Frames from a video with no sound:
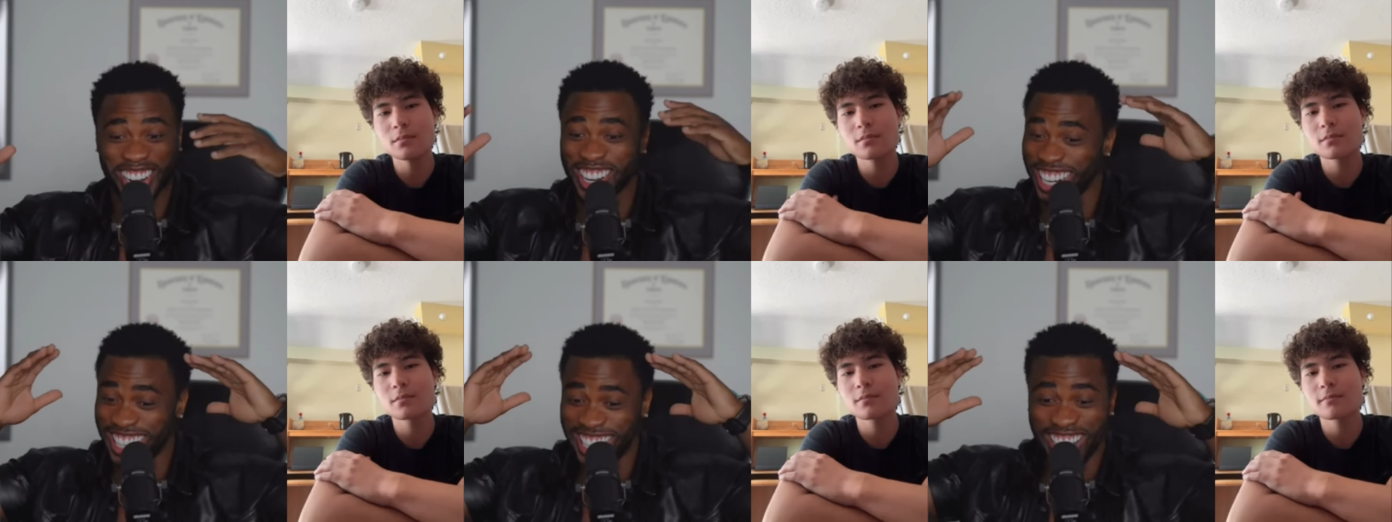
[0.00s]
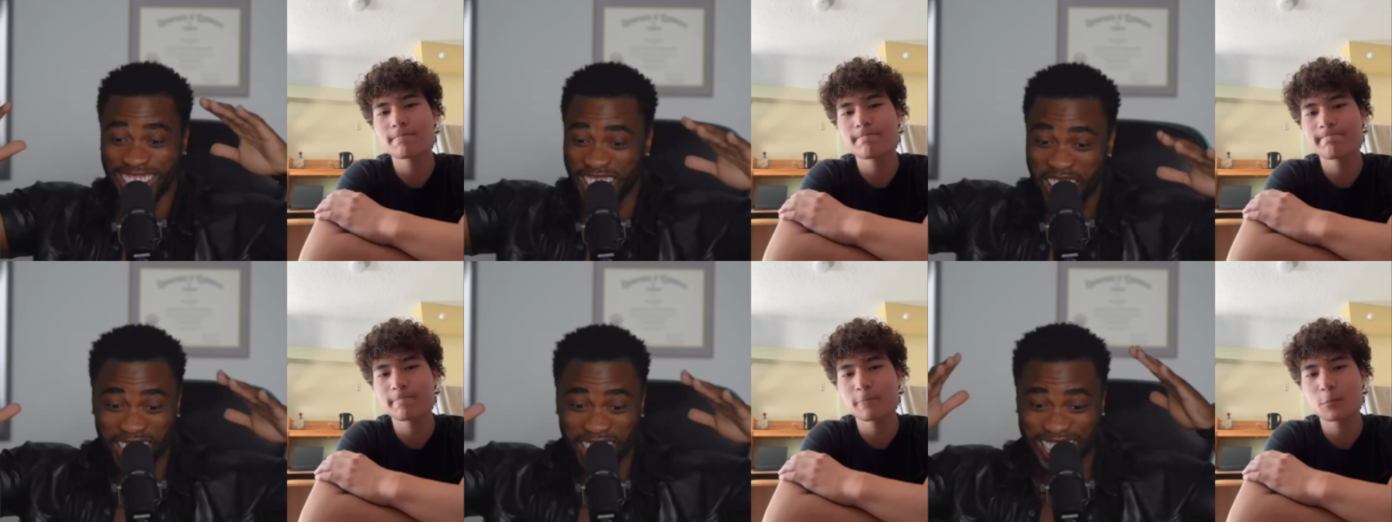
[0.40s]
Speaker 1: Y'all,
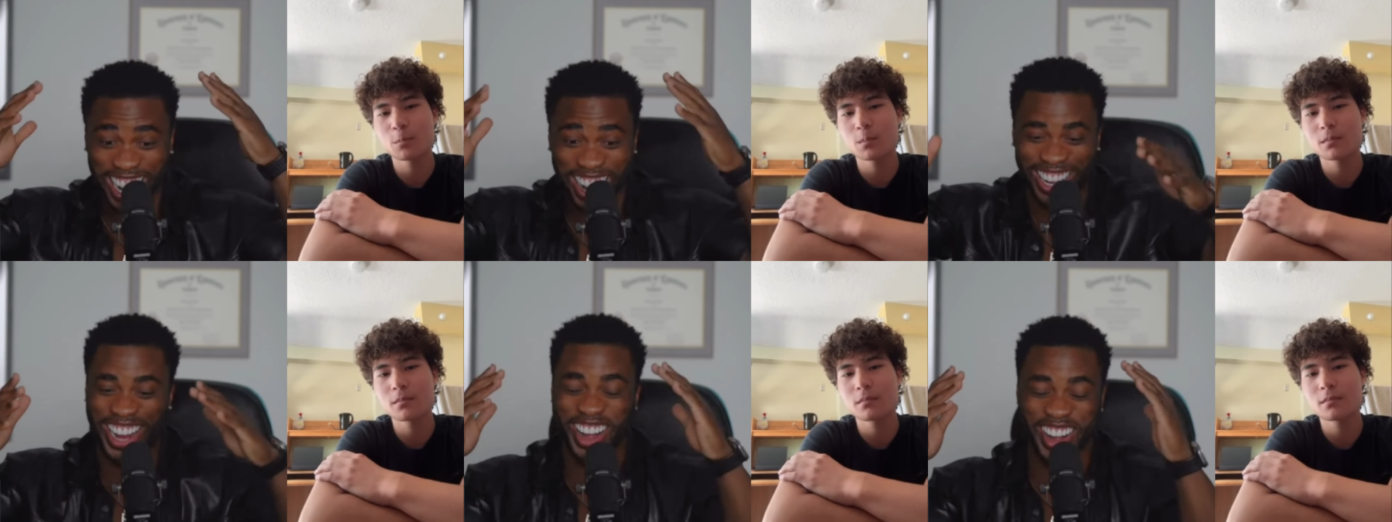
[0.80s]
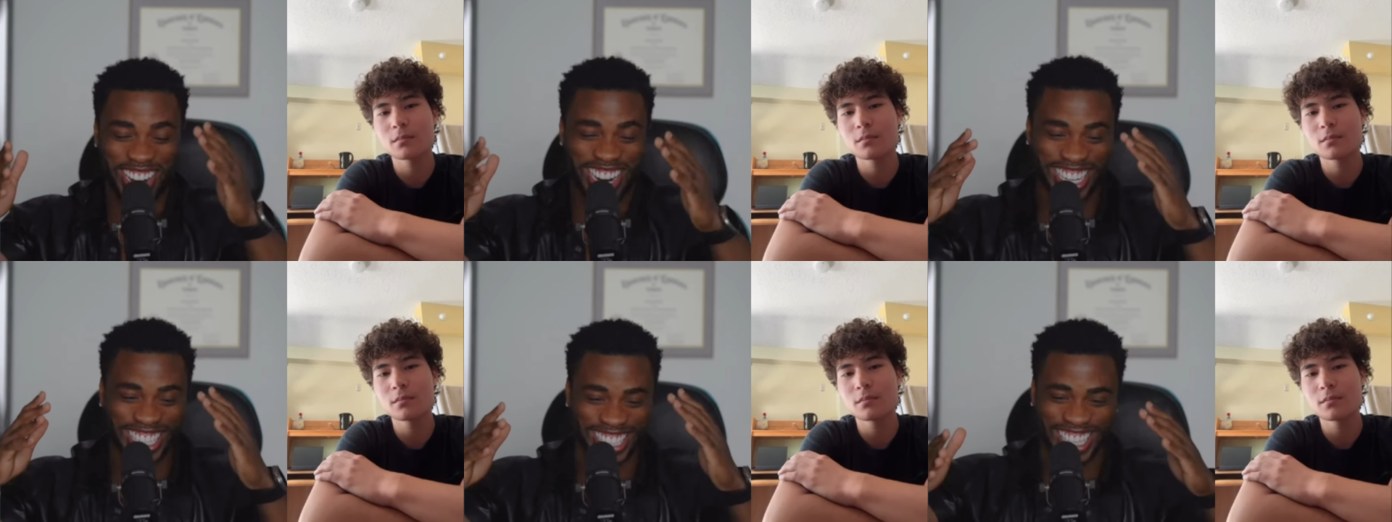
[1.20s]
are y'all hearing
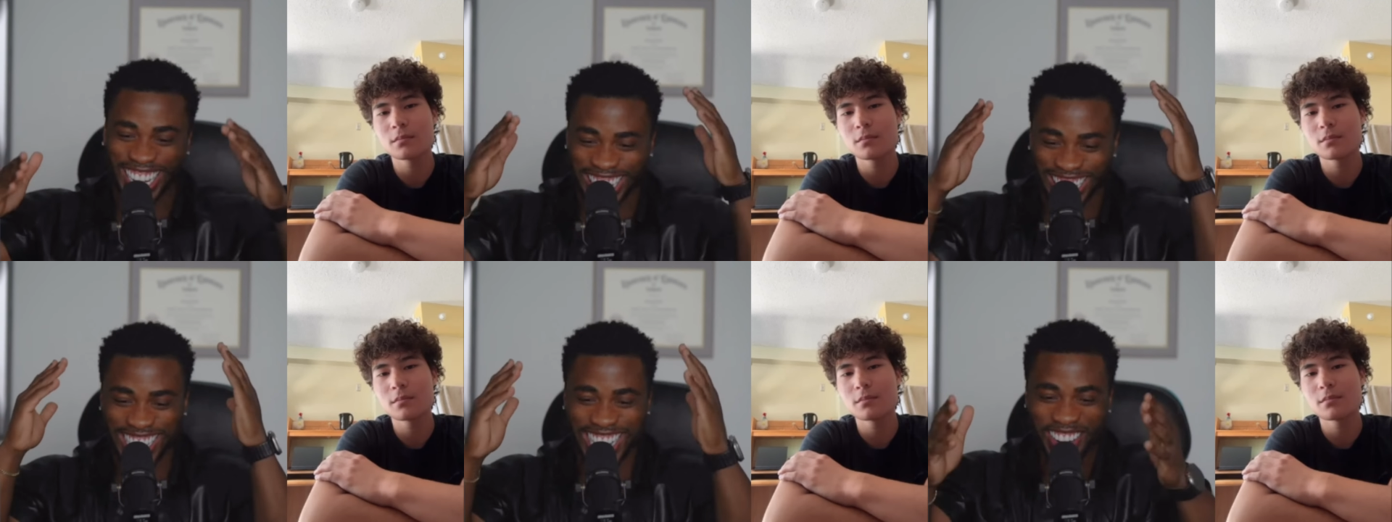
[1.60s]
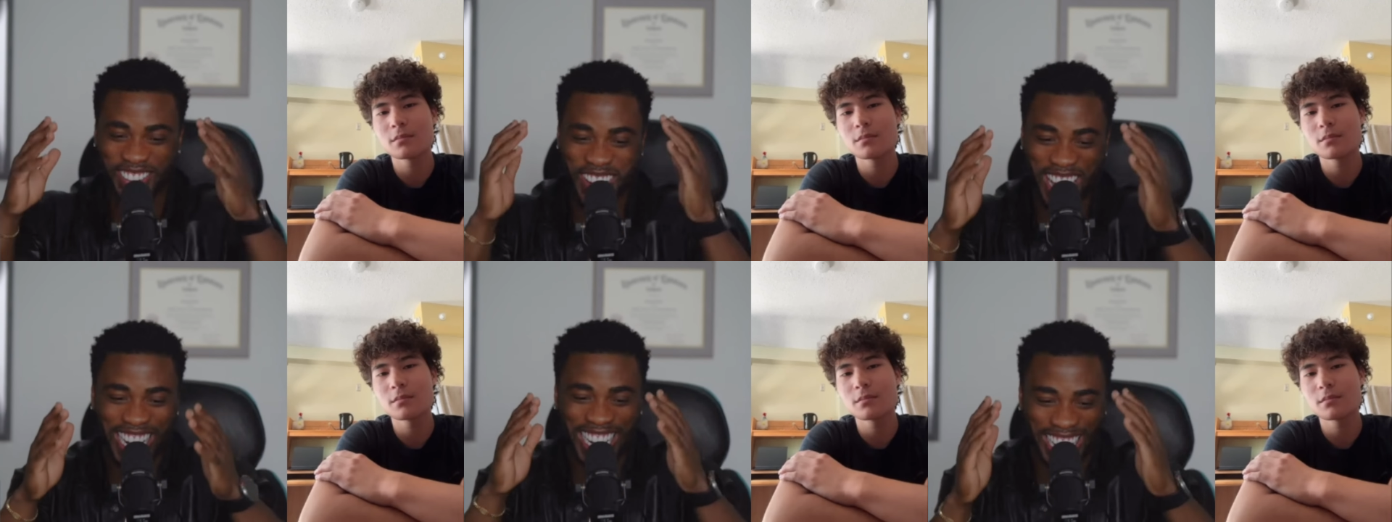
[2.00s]
this? Is
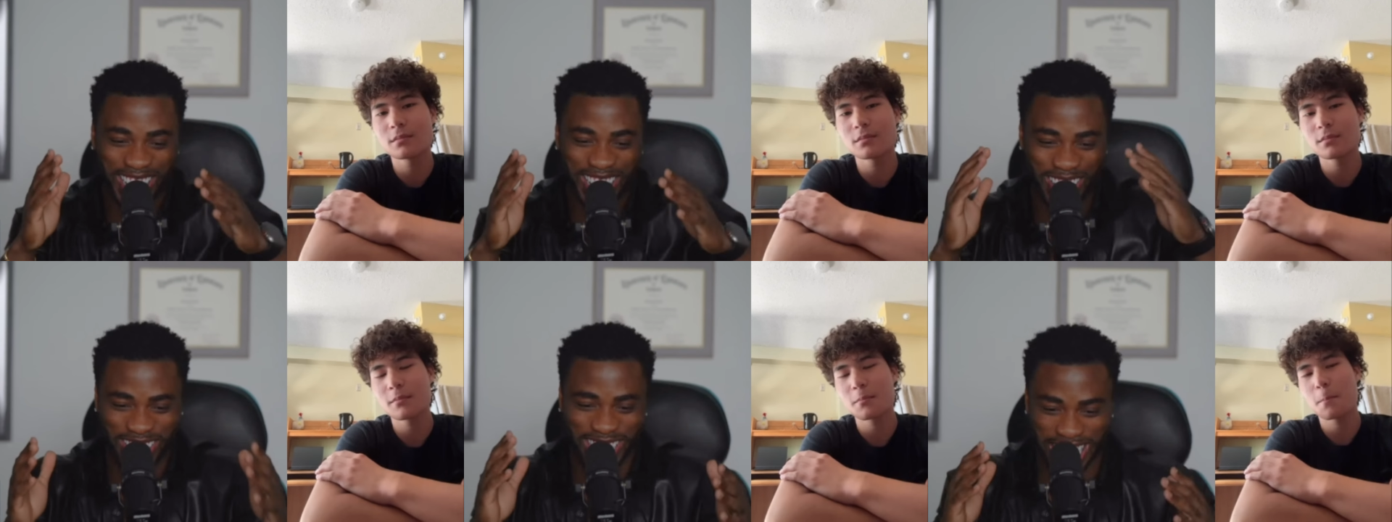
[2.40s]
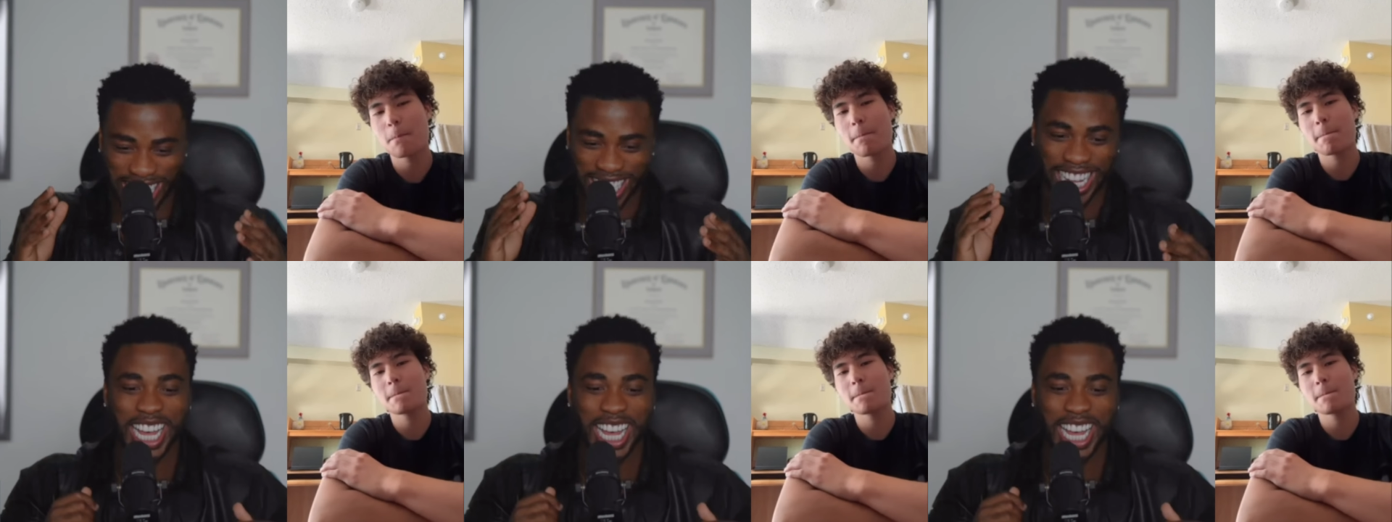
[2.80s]
everybody hearing this?